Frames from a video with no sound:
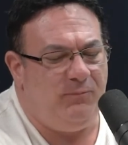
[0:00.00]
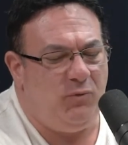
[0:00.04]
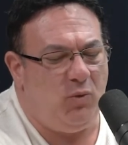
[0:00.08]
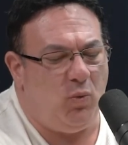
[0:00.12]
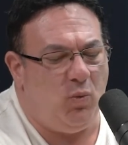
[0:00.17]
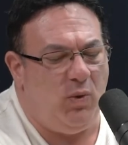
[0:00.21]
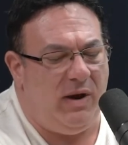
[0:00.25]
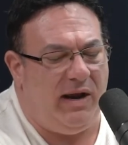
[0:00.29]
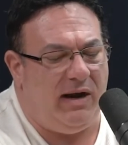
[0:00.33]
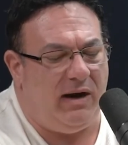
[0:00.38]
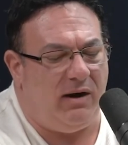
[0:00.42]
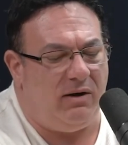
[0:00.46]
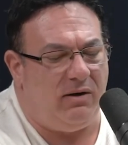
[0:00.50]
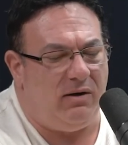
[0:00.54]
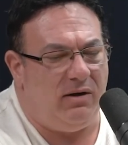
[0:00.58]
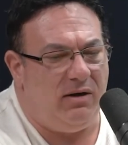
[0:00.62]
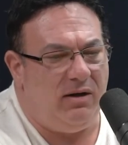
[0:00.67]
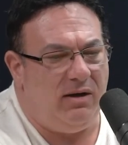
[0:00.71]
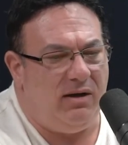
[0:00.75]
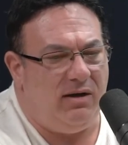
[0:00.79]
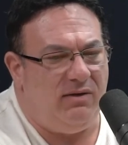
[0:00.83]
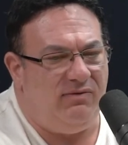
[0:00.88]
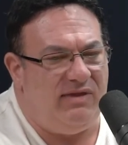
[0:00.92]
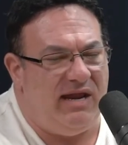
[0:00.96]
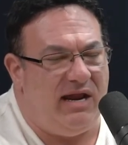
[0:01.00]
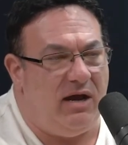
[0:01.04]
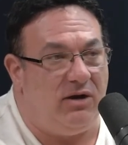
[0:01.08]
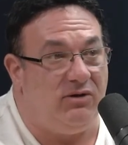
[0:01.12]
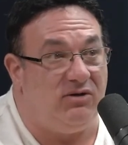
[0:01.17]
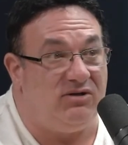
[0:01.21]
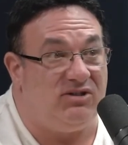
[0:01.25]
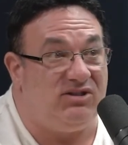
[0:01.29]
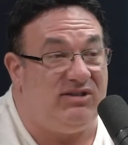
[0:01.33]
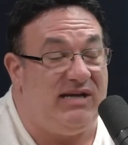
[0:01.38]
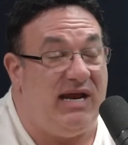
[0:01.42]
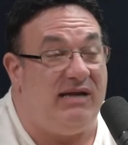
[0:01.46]
where they
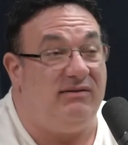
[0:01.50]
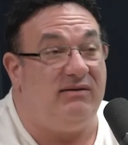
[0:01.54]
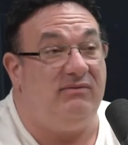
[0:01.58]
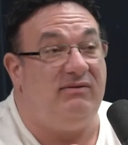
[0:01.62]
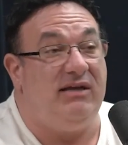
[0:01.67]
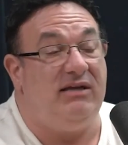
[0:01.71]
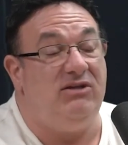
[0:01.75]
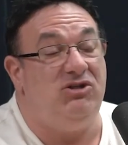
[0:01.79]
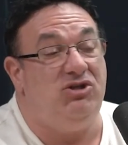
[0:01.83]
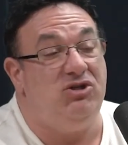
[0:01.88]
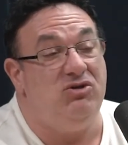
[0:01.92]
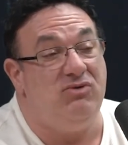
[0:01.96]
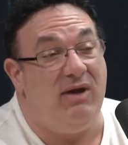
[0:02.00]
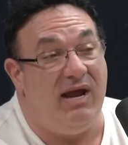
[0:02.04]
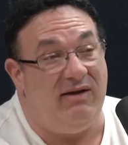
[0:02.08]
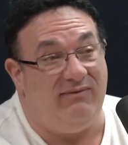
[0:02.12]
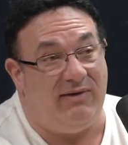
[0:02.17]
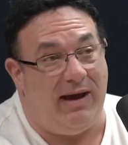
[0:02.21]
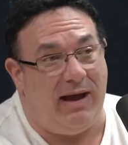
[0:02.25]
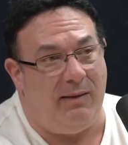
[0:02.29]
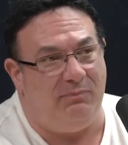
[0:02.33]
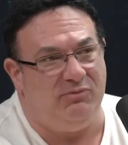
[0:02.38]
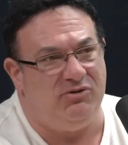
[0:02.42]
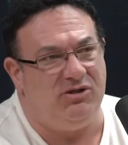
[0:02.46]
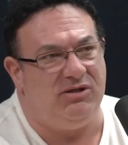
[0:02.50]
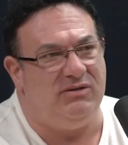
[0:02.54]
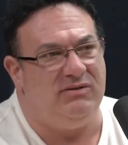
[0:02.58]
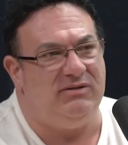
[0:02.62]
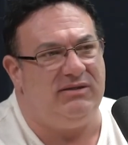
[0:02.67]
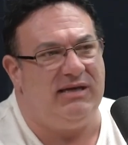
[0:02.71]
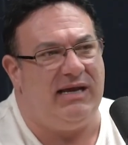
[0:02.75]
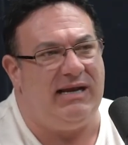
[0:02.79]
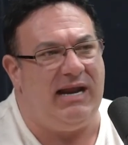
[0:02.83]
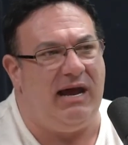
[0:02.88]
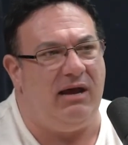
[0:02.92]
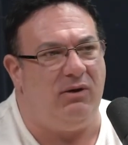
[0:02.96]
understand that they do have options
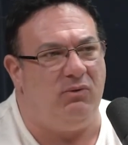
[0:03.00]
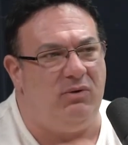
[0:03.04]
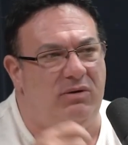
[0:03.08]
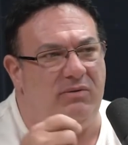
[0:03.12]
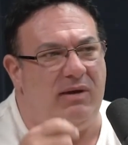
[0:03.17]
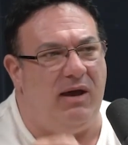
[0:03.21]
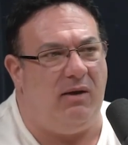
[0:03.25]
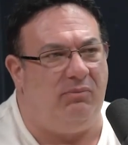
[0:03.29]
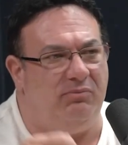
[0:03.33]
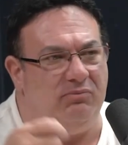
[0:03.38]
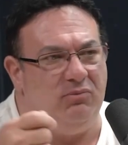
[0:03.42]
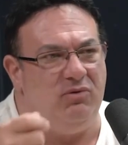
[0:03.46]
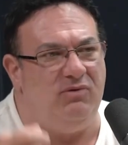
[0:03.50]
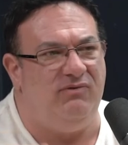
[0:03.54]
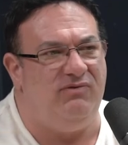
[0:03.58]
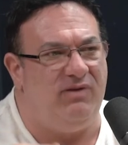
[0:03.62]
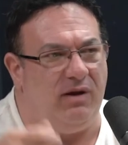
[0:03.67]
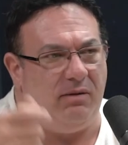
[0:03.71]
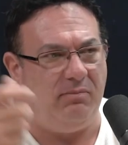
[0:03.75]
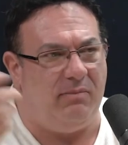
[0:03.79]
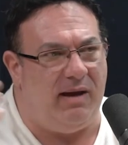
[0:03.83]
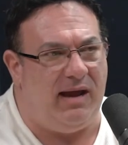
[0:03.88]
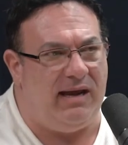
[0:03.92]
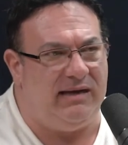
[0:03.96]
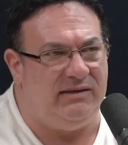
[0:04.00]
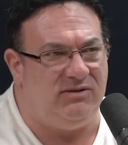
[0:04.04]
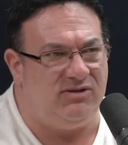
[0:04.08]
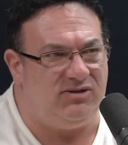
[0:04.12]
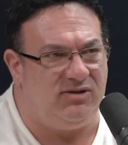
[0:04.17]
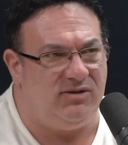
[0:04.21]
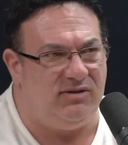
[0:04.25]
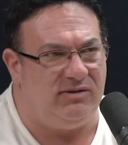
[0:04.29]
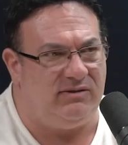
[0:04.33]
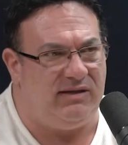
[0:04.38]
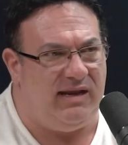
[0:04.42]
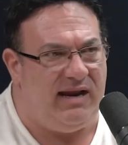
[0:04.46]
and how do we help move their mind
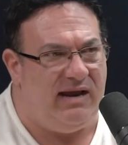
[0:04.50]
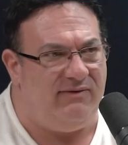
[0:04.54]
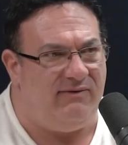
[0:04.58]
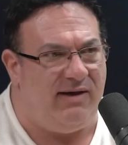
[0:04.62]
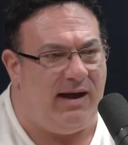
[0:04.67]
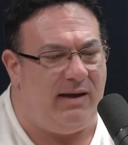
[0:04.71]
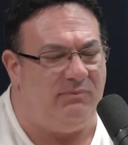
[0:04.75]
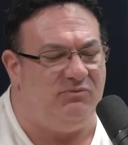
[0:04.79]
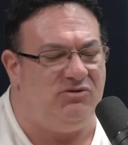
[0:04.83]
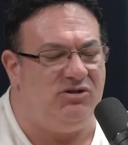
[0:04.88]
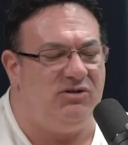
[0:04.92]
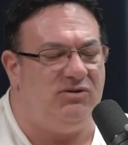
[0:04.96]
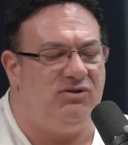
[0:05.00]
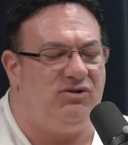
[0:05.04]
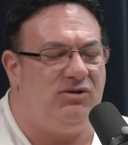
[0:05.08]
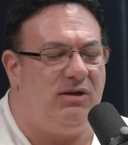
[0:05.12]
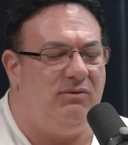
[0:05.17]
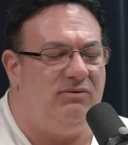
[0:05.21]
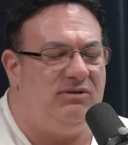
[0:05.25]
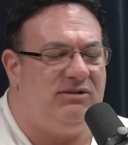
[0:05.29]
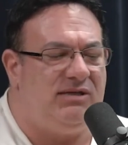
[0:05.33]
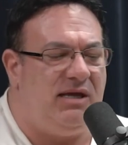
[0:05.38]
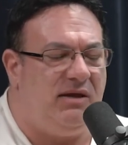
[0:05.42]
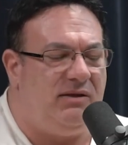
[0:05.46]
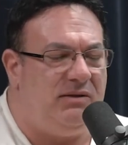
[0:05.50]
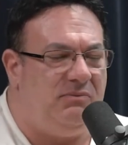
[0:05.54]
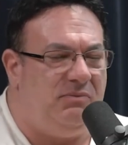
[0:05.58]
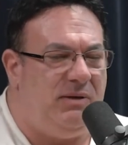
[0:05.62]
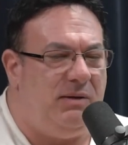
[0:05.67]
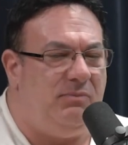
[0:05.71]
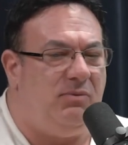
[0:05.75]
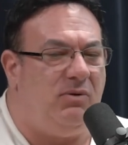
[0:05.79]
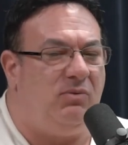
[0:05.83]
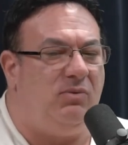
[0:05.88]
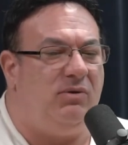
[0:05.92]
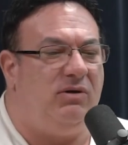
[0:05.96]
so that they have options so i was telling
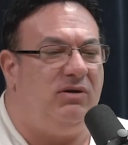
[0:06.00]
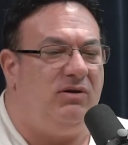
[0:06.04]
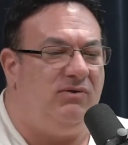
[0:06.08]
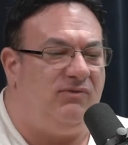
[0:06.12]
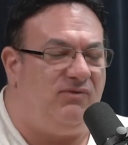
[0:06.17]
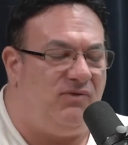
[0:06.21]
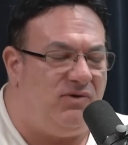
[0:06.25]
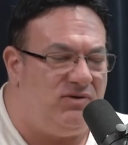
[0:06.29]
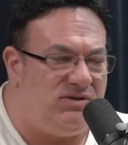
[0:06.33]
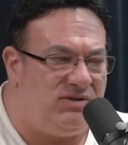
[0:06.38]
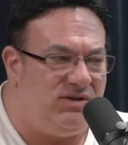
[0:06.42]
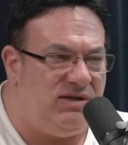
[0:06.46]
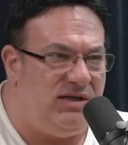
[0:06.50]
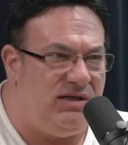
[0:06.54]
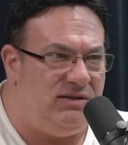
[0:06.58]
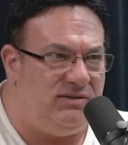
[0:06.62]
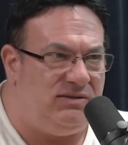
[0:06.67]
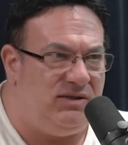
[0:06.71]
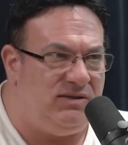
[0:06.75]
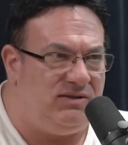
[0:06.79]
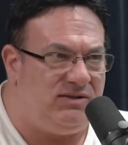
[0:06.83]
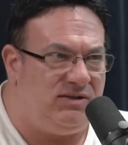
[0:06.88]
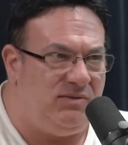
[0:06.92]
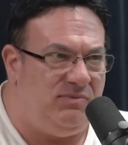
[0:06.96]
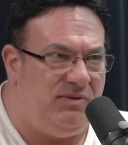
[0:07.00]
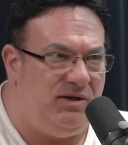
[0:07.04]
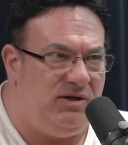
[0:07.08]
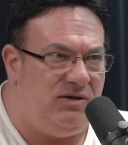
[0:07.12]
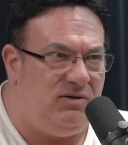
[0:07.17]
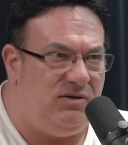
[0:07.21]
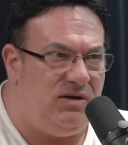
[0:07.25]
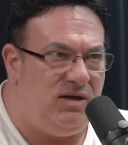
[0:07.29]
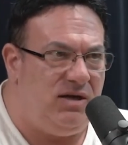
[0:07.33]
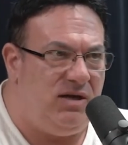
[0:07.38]
people one of the first things is to be